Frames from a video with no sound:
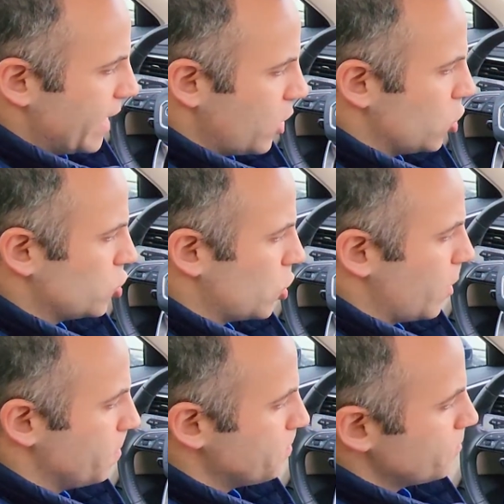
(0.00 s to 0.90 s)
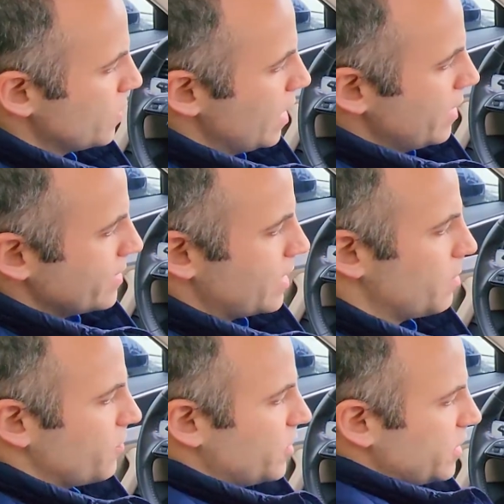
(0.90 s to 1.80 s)
And also
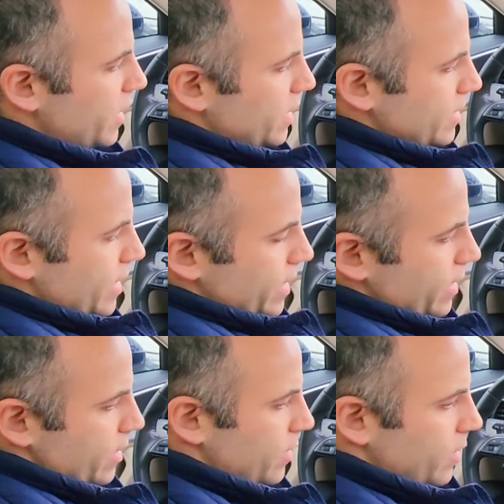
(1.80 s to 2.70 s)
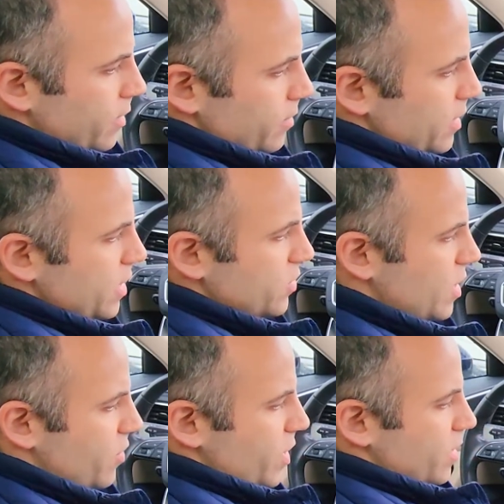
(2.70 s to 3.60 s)
some of the things like these
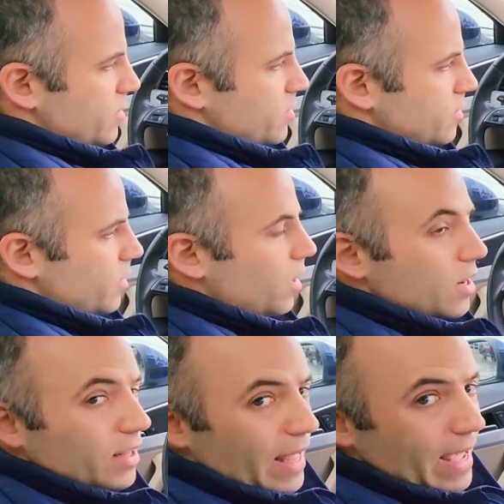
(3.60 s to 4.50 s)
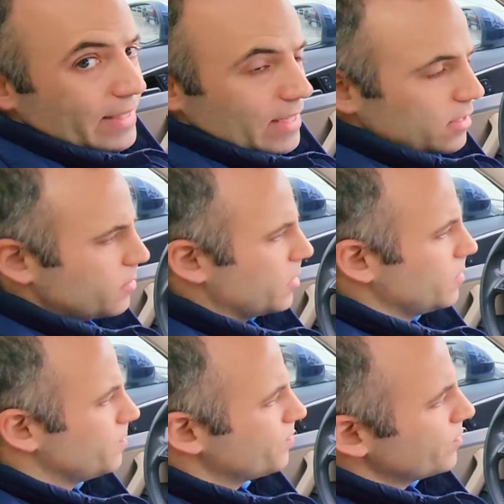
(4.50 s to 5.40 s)
areas are not accessible,